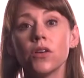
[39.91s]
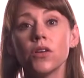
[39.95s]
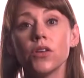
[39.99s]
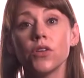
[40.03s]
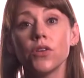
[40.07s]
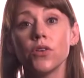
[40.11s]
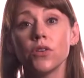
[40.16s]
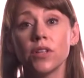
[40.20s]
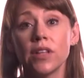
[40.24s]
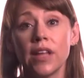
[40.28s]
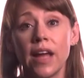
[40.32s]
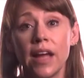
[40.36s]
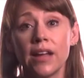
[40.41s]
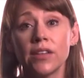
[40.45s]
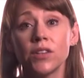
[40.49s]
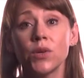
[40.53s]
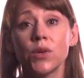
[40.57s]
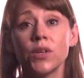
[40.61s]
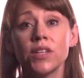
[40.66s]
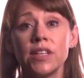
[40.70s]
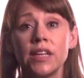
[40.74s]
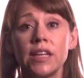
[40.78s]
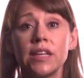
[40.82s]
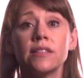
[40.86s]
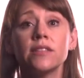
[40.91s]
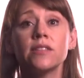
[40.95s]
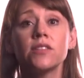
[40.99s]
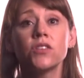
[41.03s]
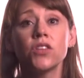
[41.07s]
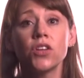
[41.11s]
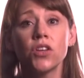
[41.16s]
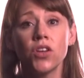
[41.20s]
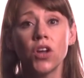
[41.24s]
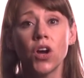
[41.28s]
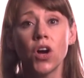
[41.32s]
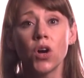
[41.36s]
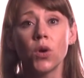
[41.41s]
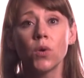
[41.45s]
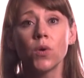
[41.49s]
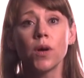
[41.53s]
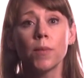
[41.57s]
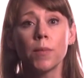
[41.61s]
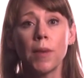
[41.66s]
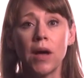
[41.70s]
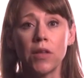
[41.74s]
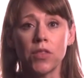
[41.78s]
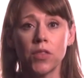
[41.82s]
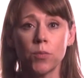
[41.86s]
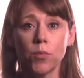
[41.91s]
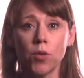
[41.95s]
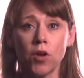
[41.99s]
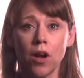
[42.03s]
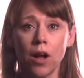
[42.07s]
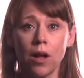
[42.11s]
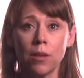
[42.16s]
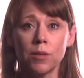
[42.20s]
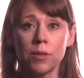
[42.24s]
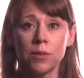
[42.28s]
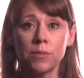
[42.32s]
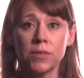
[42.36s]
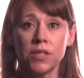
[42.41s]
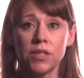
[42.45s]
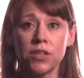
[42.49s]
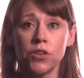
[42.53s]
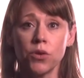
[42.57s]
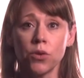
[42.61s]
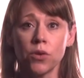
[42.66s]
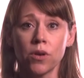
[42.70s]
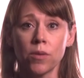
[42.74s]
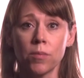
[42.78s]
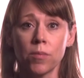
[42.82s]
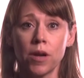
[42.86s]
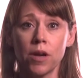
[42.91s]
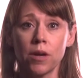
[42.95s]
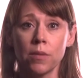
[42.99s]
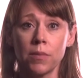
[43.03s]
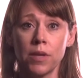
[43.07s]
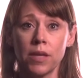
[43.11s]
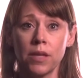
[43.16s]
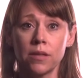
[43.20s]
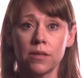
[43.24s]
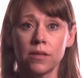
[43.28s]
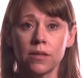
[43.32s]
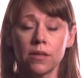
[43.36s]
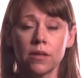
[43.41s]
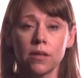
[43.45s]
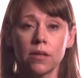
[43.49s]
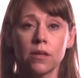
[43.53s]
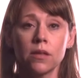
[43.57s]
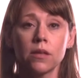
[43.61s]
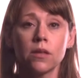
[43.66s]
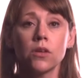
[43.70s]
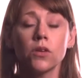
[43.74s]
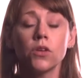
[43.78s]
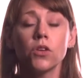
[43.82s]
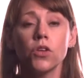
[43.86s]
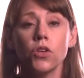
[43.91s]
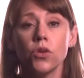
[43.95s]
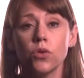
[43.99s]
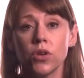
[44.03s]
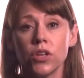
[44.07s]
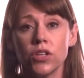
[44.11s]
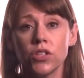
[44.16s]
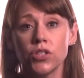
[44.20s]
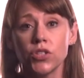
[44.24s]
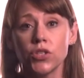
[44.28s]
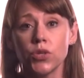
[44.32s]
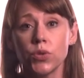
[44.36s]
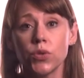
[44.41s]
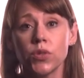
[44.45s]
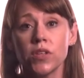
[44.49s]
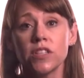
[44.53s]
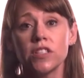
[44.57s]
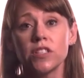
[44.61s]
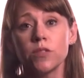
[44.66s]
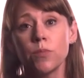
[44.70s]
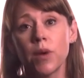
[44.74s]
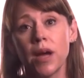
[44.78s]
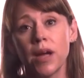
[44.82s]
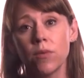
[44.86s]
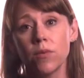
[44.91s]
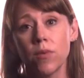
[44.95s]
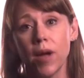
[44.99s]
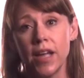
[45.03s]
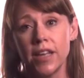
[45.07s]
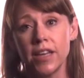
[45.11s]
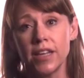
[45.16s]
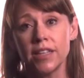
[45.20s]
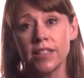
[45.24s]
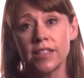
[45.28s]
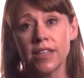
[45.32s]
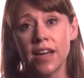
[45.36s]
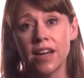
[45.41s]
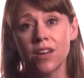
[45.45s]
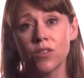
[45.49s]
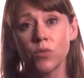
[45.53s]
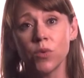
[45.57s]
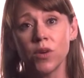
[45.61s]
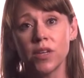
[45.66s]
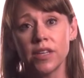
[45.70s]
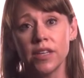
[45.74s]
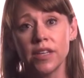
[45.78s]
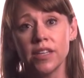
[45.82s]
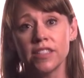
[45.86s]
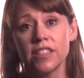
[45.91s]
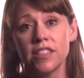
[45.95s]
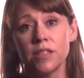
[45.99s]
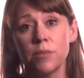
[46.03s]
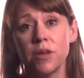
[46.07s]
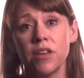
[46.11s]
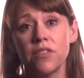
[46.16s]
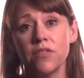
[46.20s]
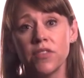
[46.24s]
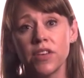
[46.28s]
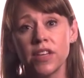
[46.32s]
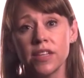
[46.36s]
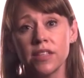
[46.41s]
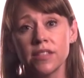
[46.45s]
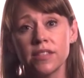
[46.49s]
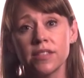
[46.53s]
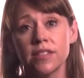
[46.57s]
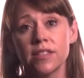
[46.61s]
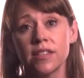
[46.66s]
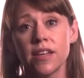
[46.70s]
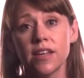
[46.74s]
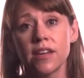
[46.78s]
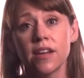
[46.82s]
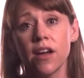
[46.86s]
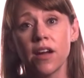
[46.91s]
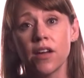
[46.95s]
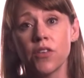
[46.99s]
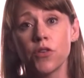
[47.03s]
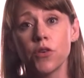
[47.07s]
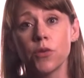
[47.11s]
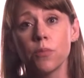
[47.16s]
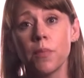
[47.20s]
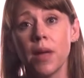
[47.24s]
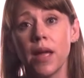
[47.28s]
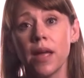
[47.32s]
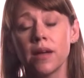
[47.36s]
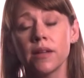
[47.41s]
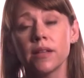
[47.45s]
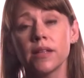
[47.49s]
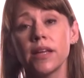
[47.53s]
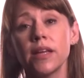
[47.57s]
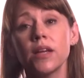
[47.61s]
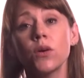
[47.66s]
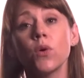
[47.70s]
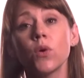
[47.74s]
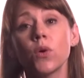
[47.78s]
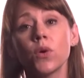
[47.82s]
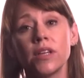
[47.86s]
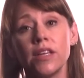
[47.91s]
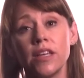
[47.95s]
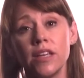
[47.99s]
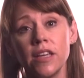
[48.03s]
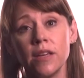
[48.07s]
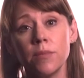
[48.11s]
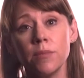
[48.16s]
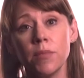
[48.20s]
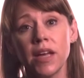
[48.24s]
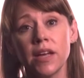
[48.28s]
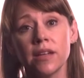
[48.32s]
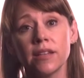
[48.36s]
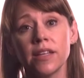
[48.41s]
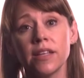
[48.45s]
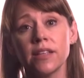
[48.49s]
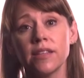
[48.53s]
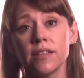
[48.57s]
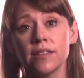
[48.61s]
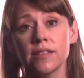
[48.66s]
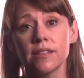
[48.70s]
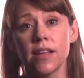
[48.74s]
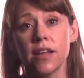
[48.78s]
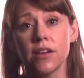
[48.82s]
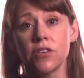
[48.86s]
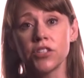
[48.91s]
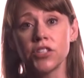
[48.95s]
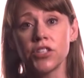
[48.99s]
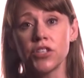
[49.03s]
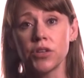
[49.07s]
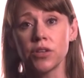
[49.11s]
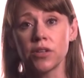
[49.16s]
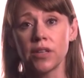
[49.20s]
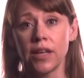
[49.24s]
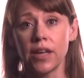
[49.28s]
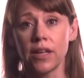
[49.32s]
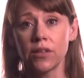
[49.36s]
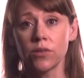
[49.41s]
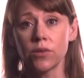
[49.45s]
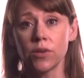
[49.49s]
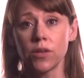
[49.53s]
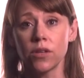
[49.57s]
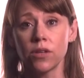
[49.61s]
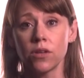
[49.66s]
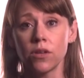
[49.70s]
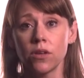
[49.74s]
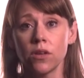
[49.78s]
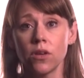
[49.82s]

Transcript: Your landlord needs to know about the problems in your apartment. You can do this by writing down what needs to be fixed and either mailing or emailing this letter to your landlord.